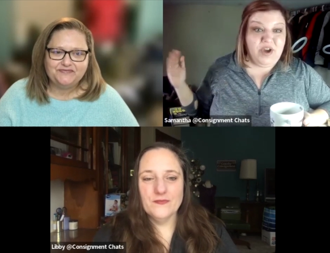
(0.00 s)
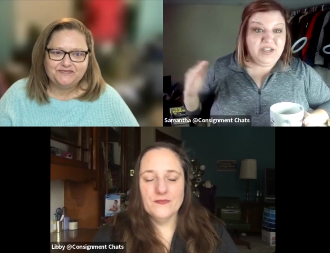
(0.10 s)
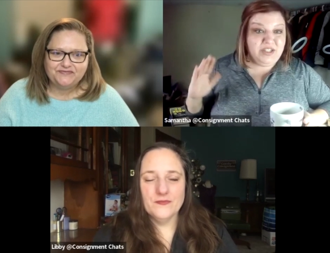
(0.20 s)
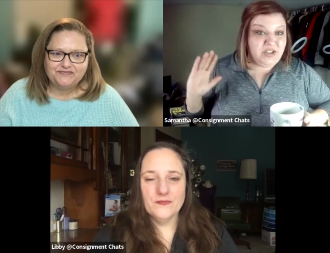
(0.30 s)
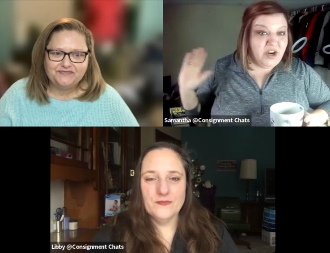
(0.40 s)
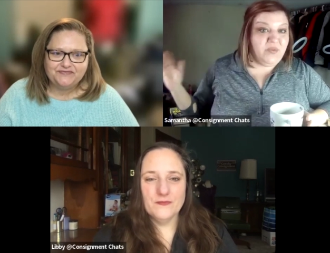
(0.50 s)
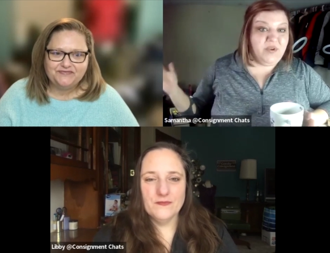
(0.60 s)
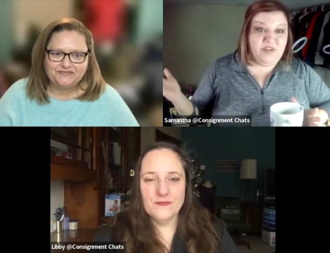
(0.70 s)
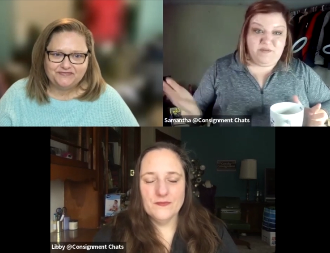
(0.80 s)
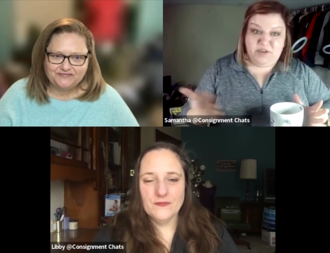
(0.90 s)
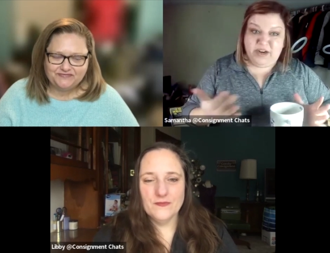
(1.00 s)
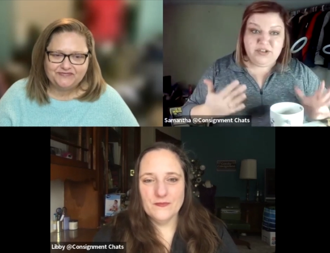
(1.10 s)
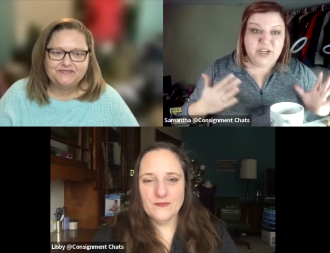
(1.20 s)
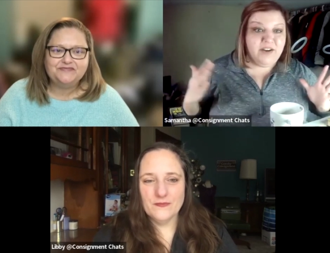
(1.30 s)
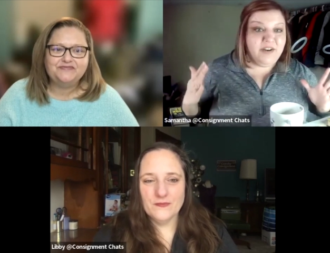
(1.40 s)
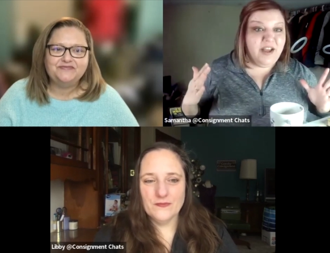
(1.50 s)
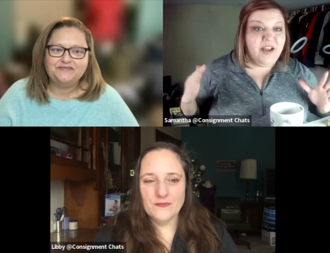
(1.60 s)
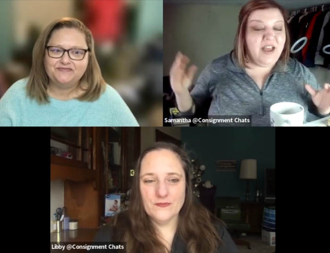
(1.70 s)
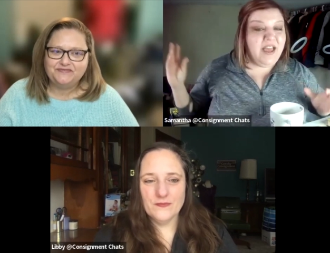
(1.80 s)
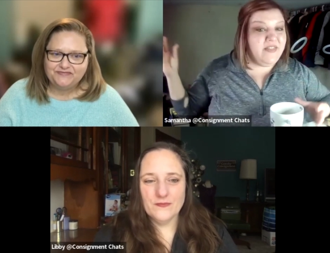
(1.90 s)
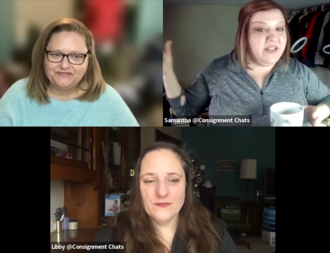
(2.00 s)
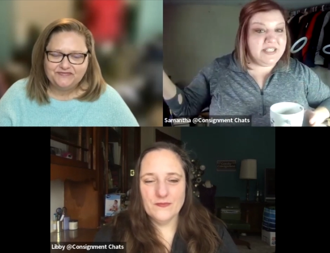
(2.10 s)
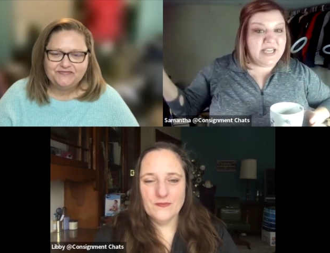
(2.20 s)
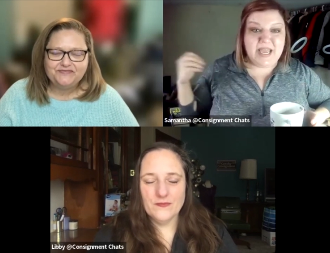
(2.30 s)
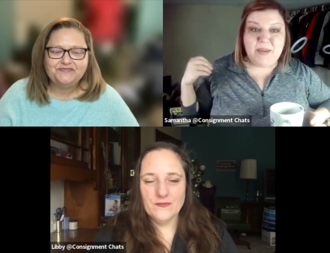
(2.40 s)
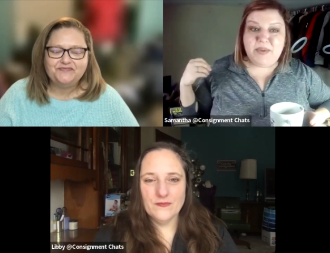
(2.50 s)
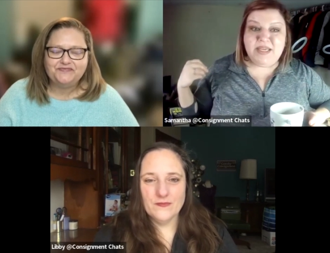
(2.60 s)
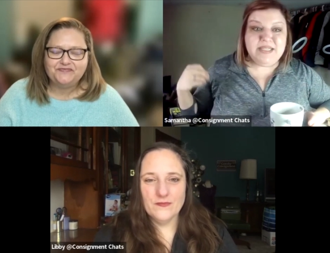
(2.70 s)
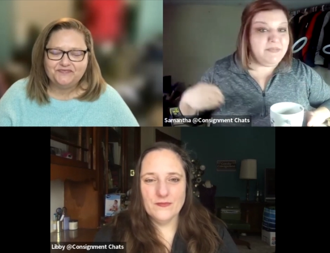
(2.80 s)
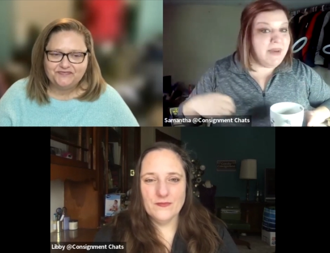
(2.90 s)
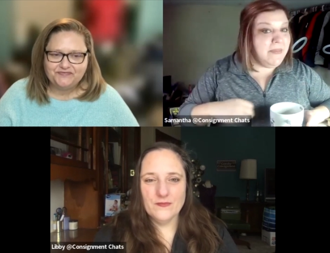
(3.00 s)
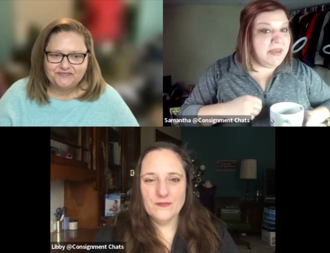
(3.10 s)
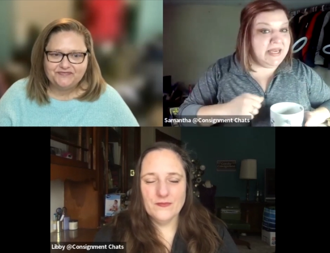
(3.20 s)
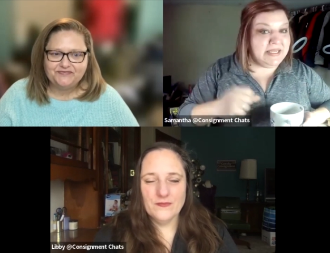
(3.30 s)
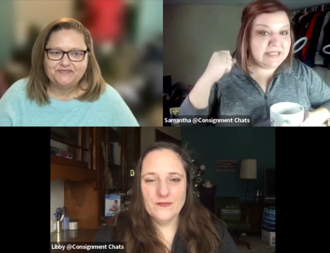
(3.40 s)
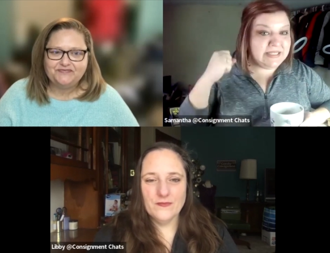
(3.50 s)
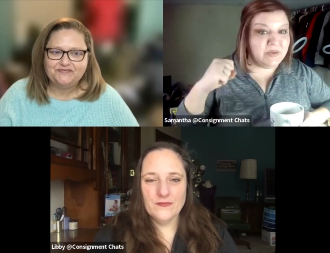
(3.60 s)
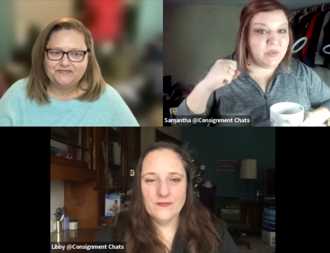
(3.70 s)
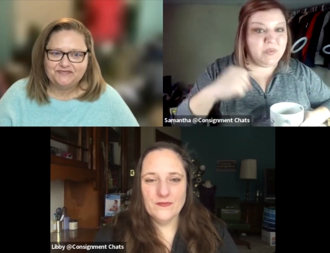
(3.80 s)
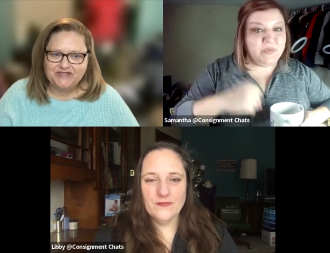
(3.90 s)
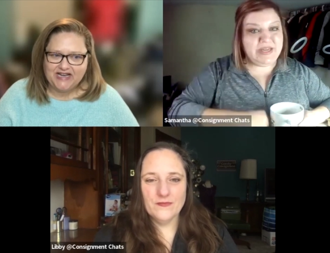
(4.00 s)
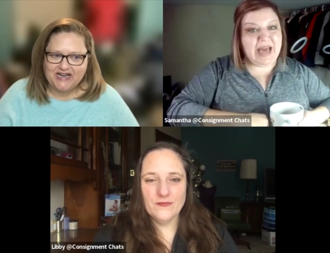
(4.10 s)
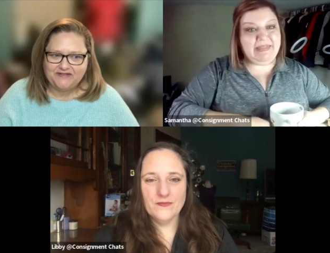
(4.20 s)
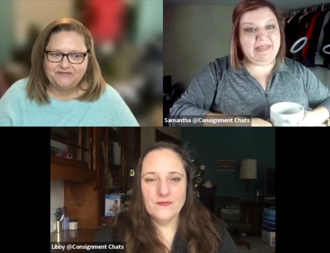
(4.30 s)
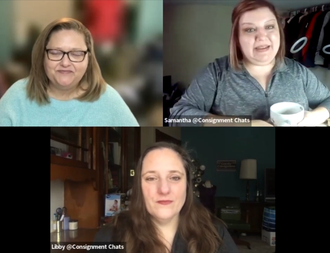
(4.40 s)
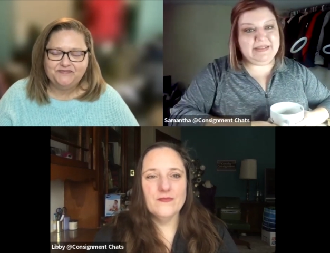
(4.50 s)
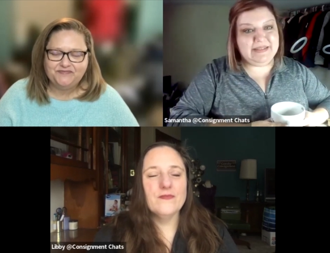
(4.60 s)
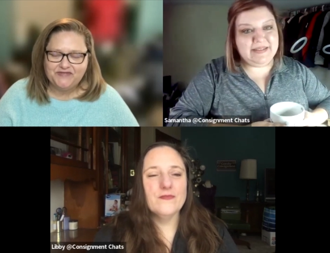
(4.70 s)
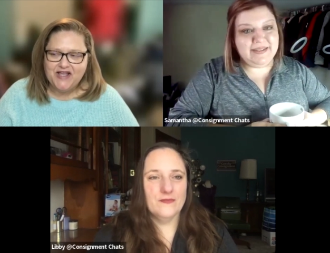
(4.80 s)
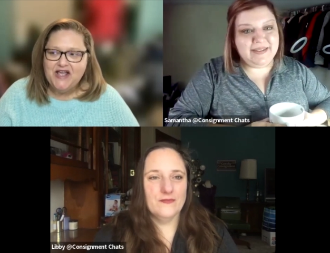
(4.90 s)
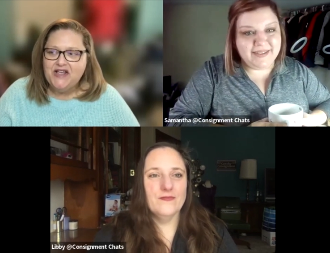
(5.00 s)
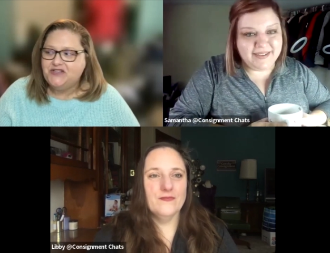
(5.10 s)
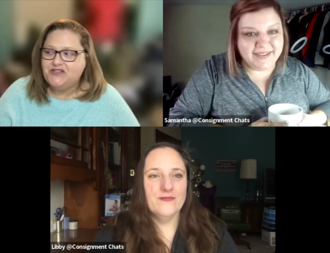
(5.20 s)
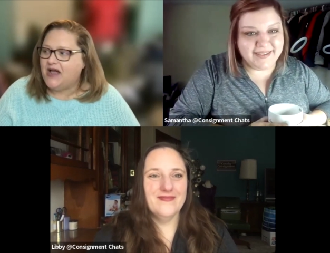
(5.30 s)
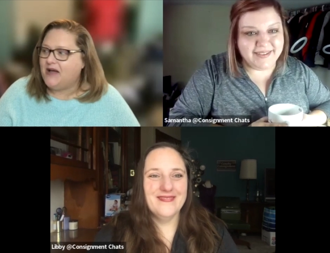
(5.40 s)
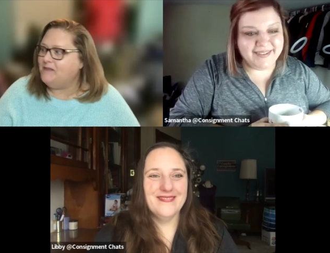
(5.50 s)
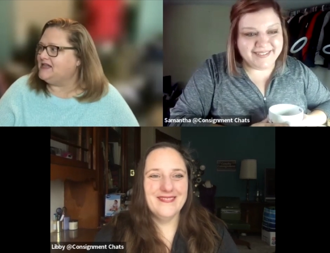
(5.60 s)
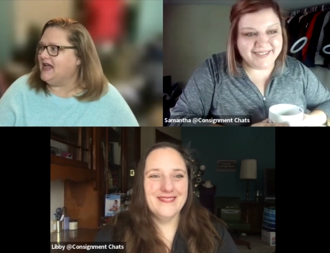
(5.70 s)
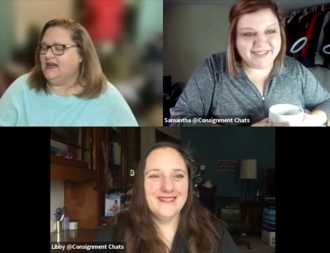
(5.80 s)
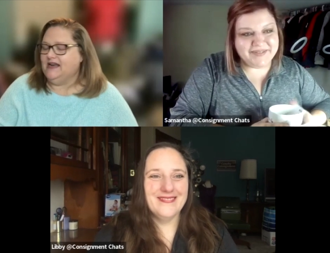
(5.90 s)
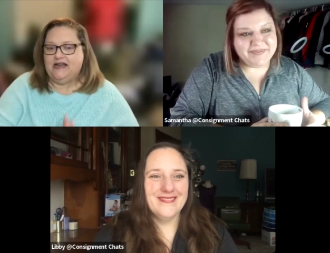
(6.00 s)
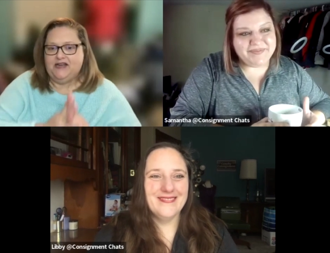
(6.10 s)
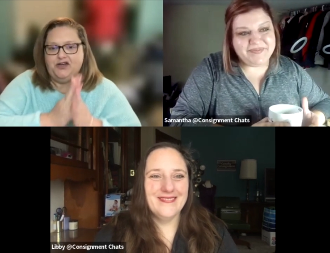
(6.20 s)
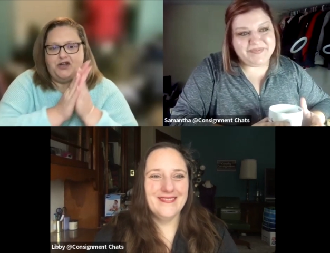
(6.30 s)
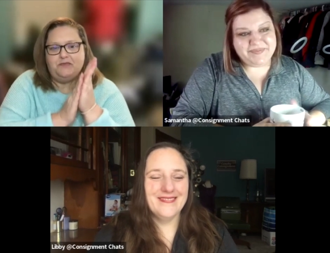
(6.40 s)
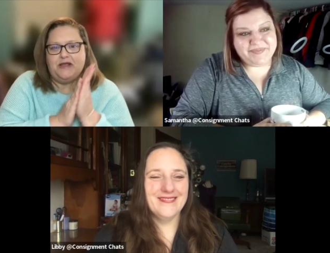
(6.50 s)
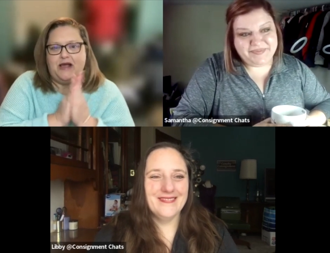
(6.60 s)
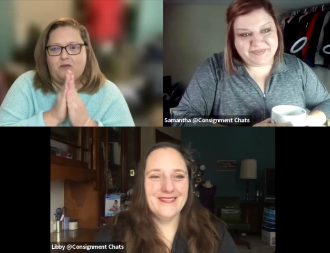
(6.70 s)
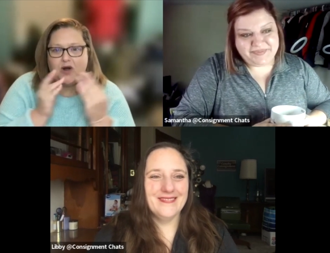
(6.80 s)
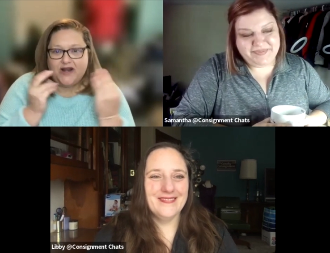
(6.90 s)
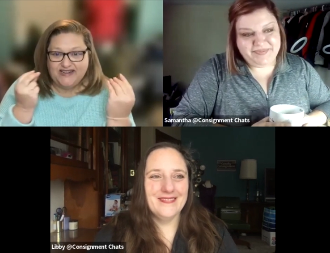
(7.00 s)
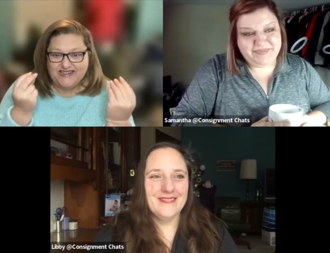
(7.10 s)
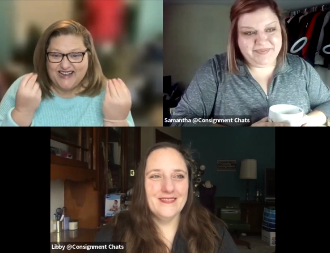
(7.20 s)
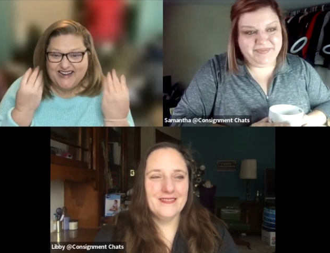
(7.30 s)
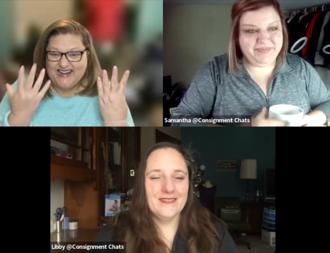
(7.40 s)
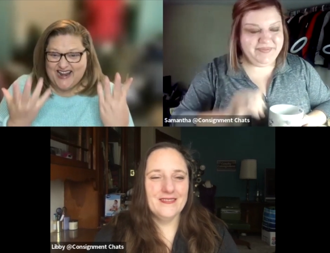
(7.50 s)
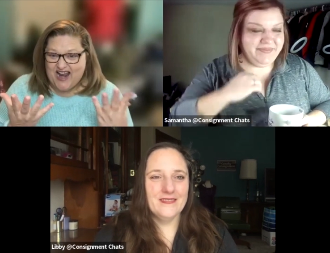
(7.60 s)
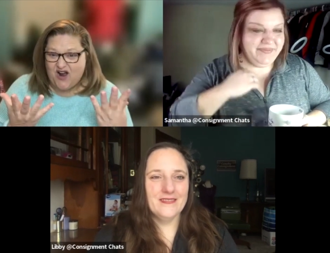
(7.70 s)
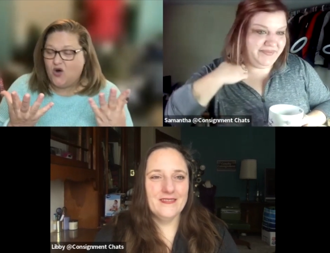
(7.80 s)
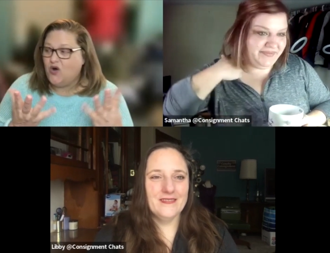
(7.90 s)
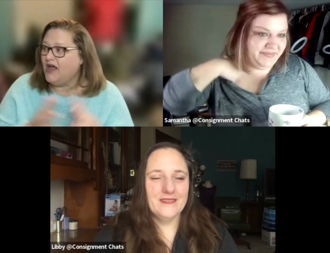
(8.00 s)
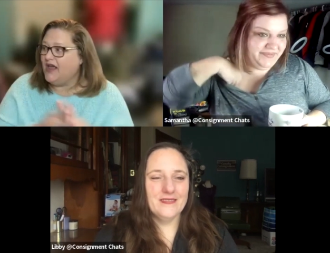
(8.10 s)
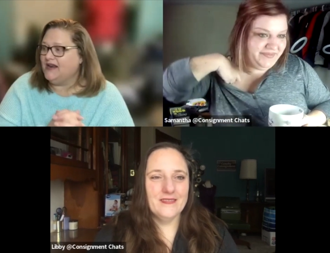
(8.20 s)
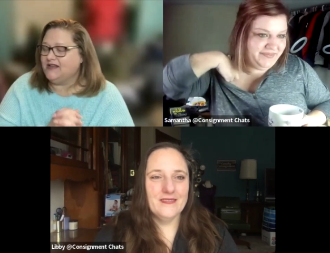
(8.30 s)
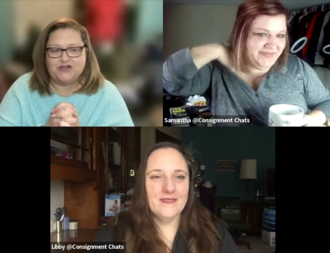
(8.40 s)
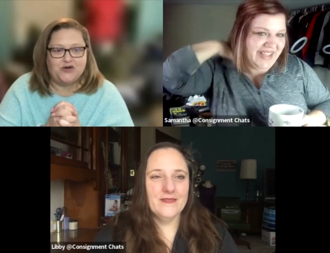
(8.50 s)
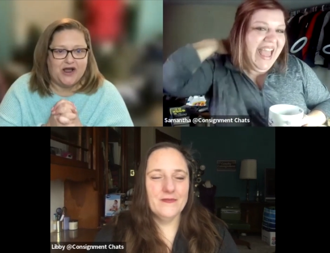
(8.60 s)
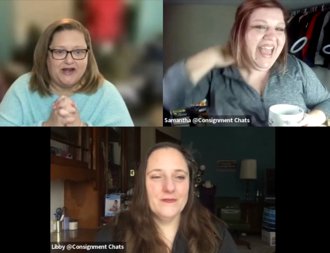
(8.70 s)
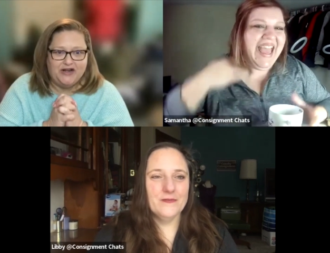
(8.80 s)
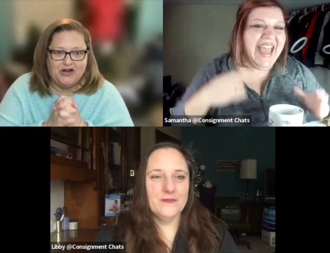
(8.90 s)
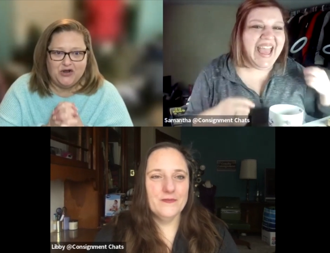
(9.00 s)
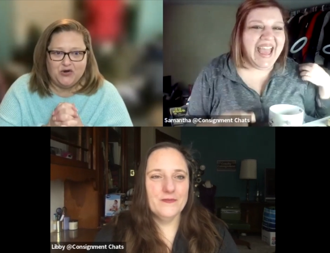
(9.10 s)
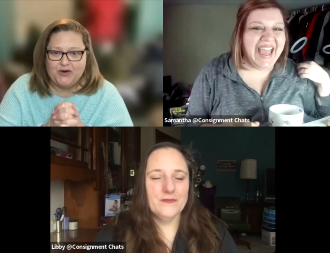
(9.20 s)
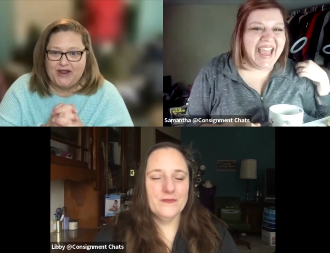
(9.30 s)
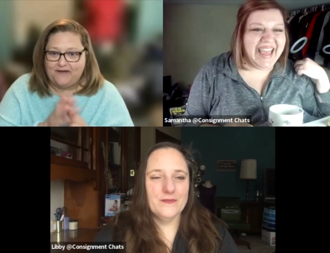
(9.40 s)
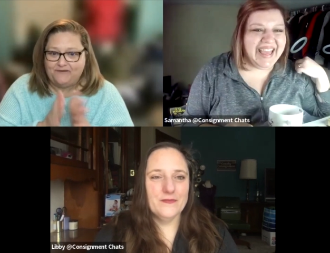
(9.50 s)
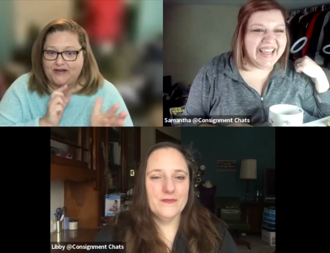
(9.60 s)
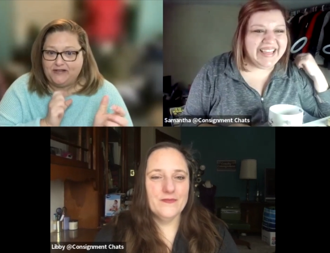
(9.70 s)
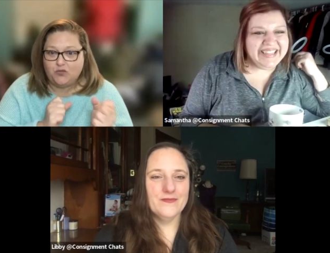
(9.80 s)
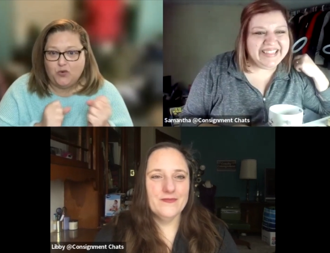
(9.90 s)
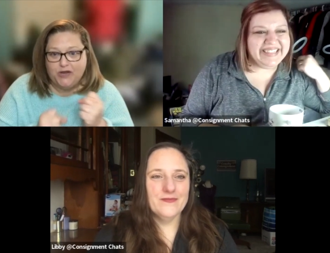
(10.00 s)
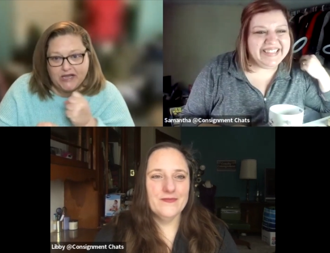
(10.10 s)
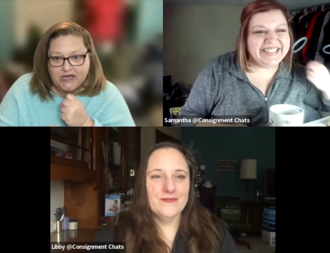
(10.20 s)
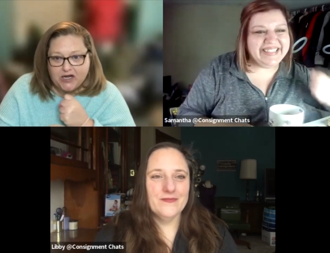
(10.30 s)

Speaker 1: got to start with a fresh area and then take it piece by piece yeah. Got this.
Speaker 2: So I'm excited. And you know me, I want it done now. And so I know we have like the weekend